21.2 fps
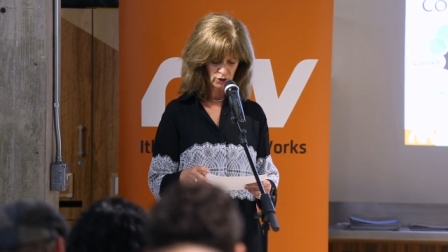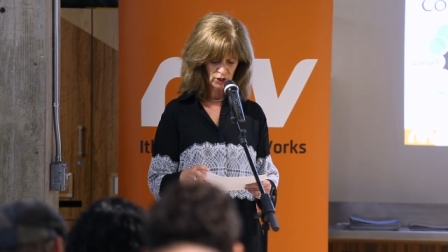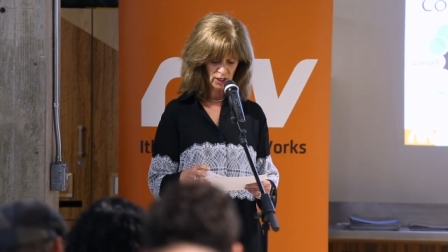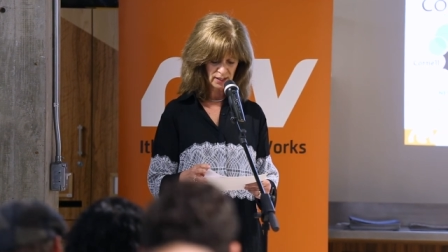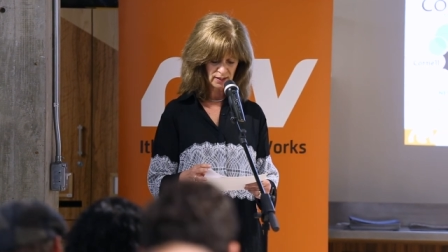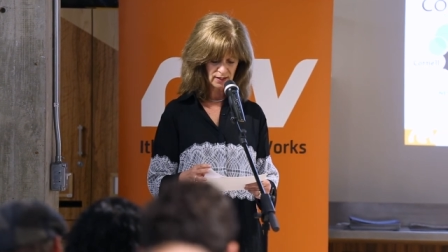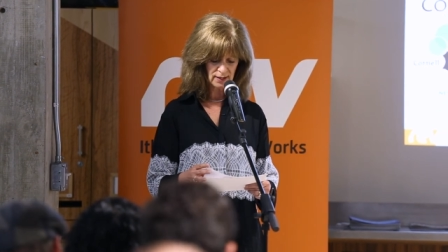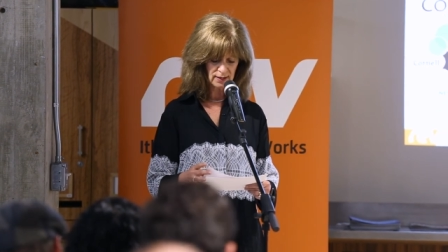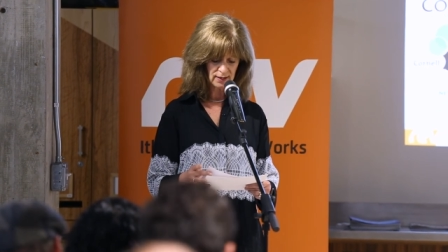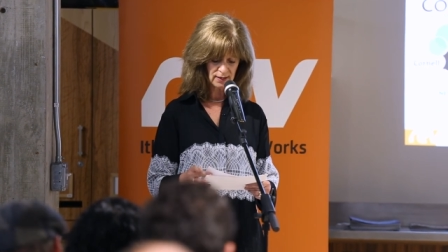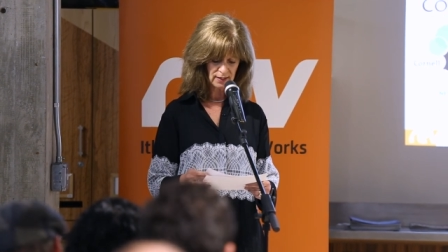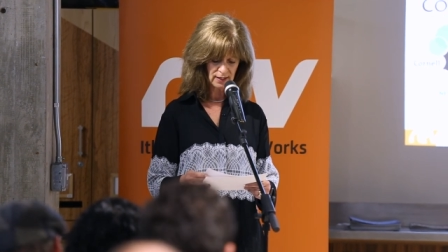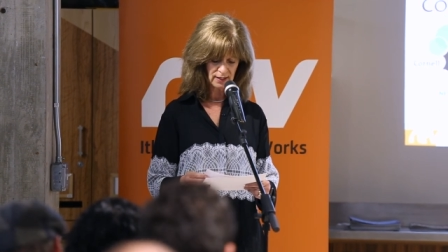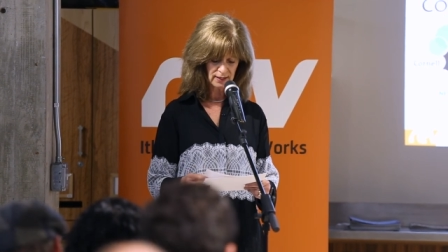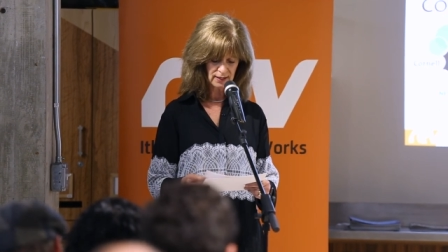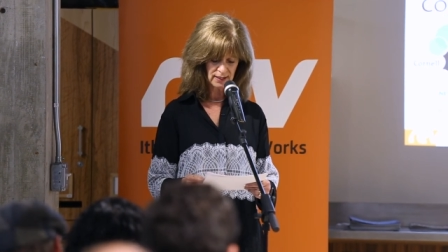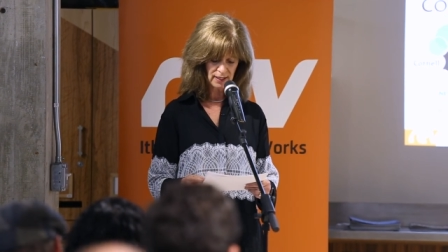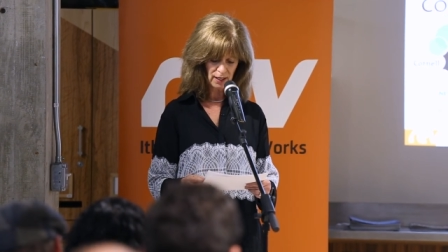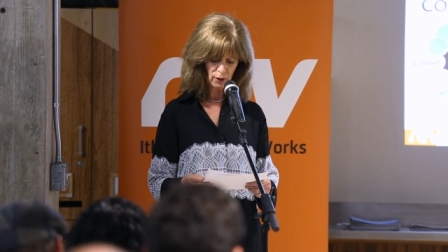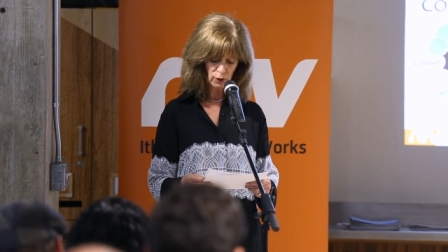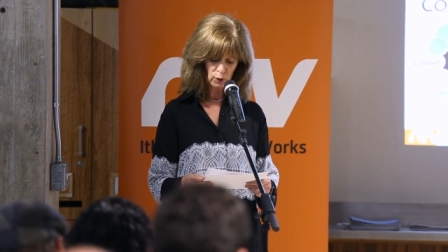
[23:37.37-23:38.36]
Jason's going
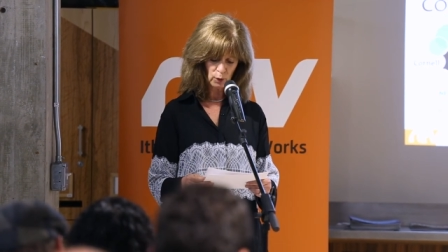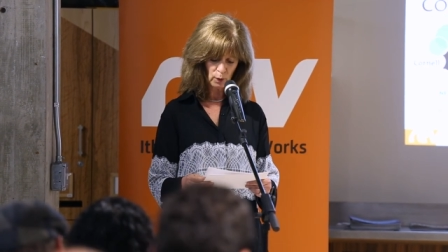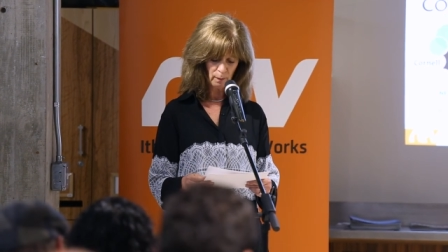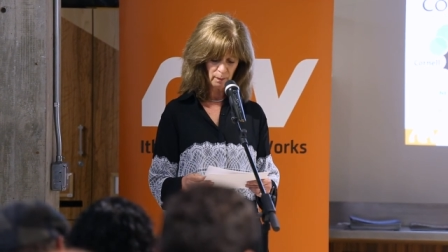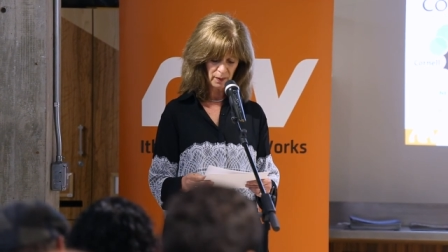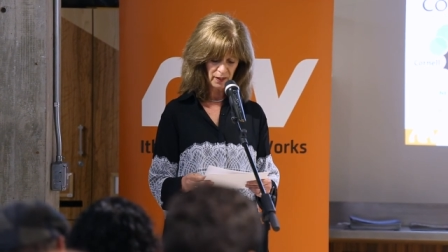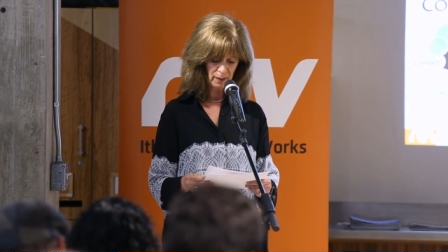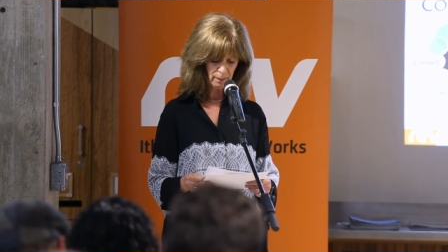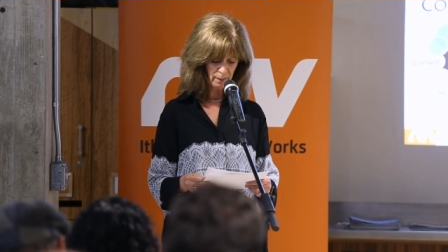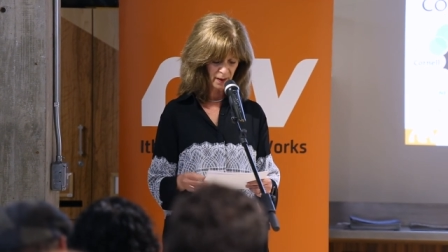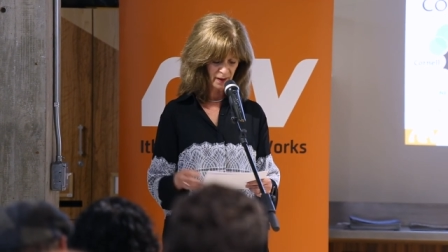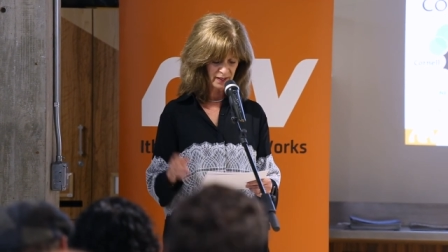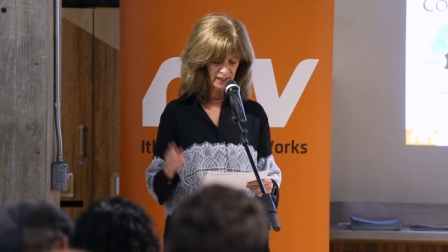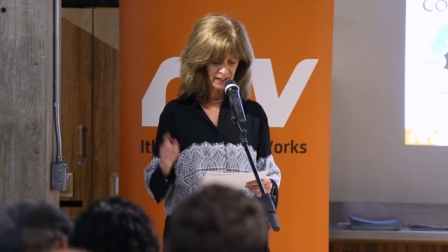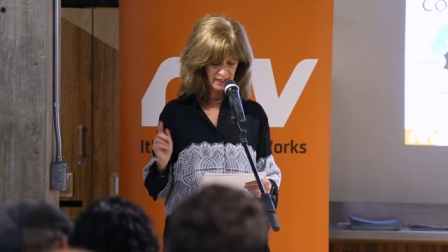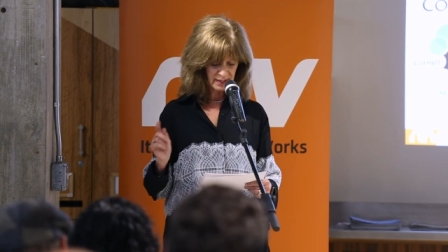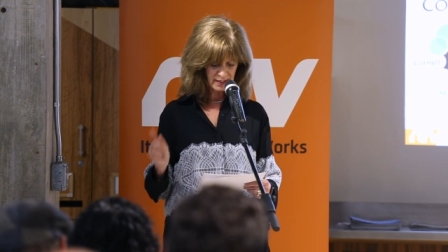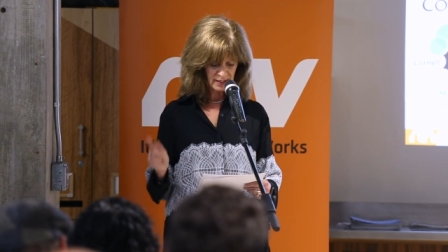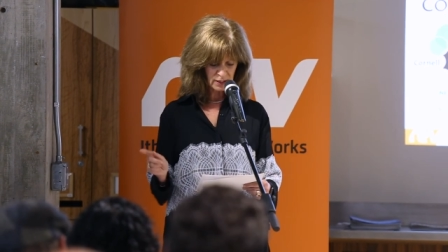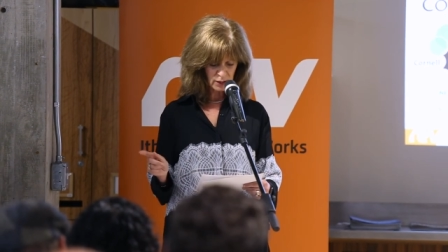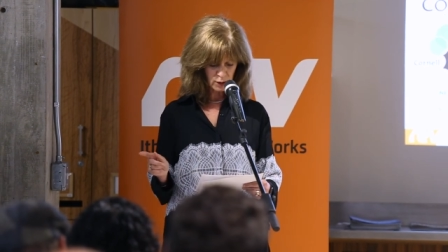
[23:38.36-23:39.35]
to tell you a bit about
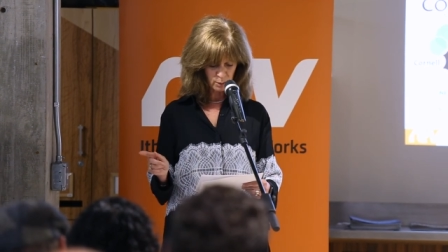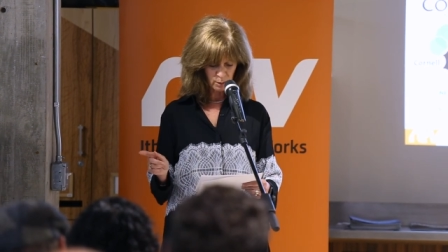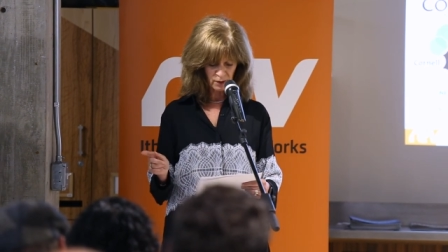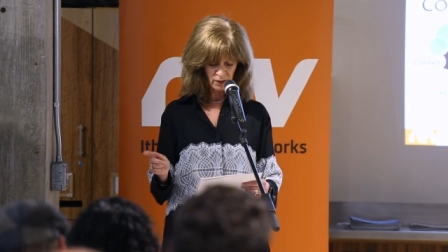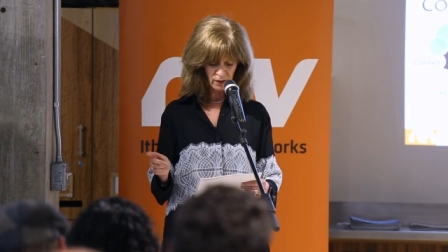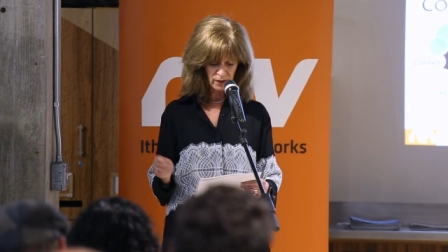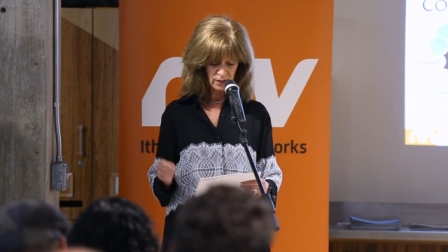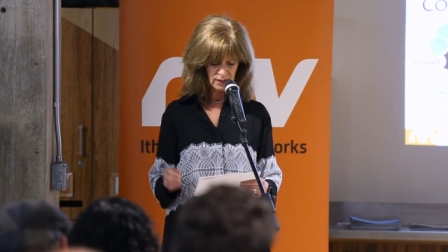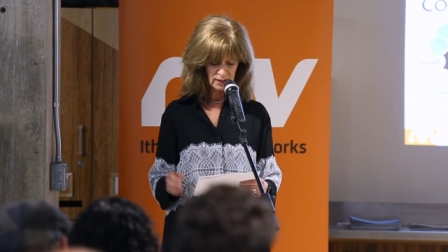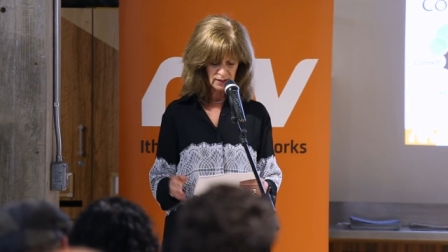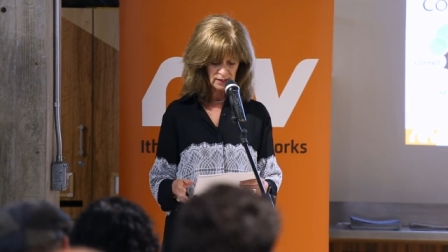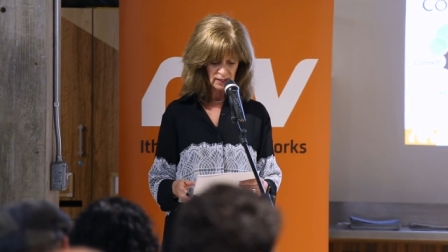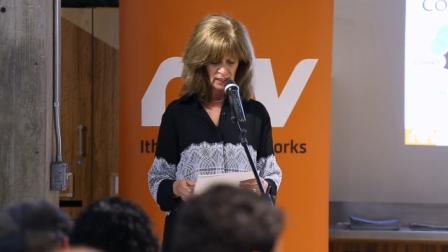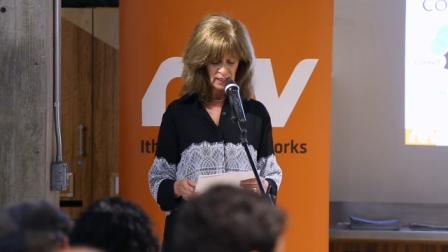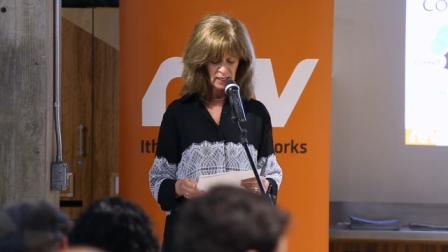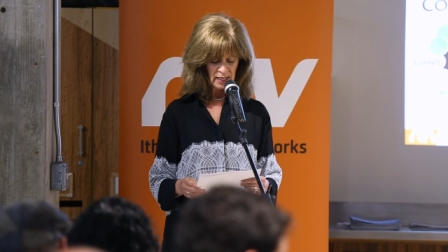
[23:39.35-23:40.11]
his experience